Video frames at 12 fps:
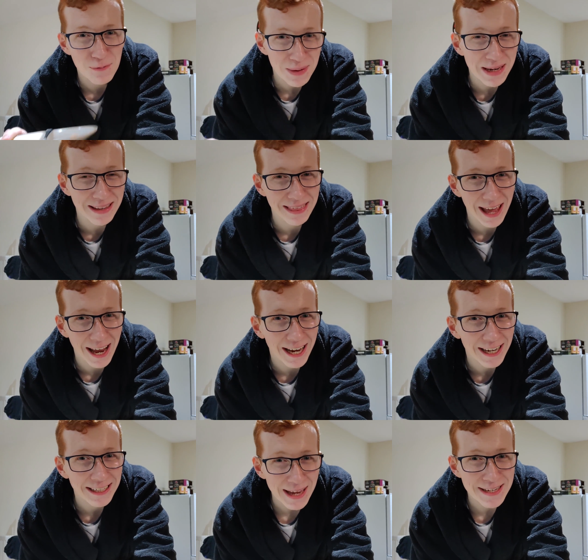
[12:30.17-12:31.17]
to be
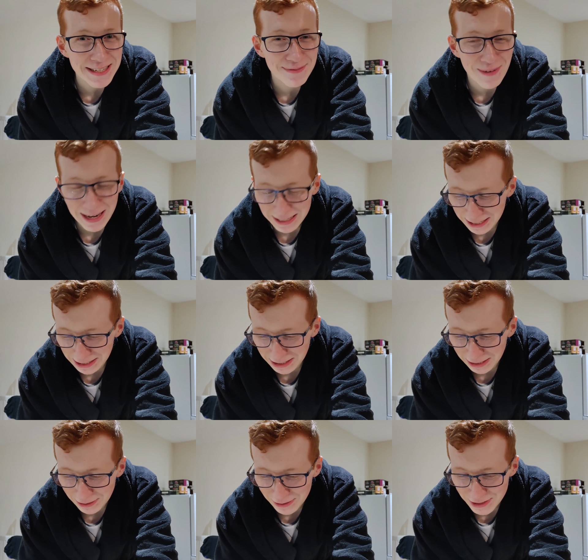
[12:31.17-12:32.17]
there. That is my
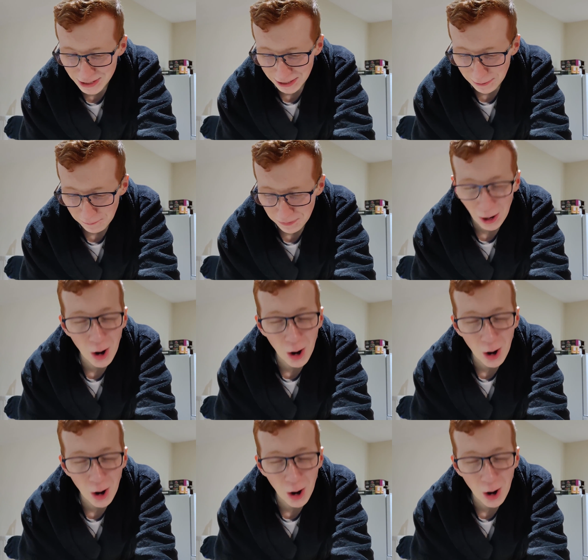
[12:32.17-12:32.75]
conclusion.